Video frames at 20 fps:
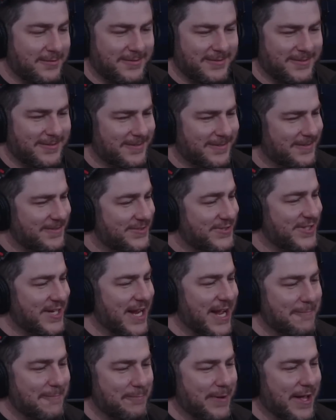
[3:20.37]
Um,
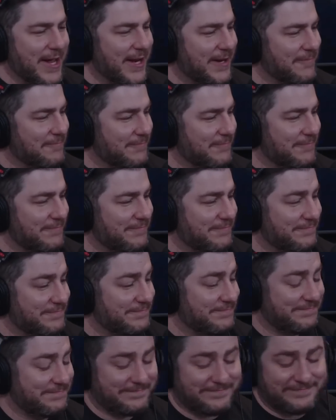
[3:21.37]
Sam Bennett.
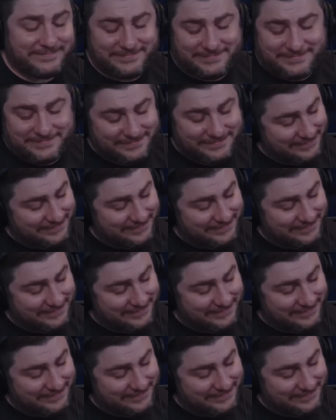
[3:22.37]
So it would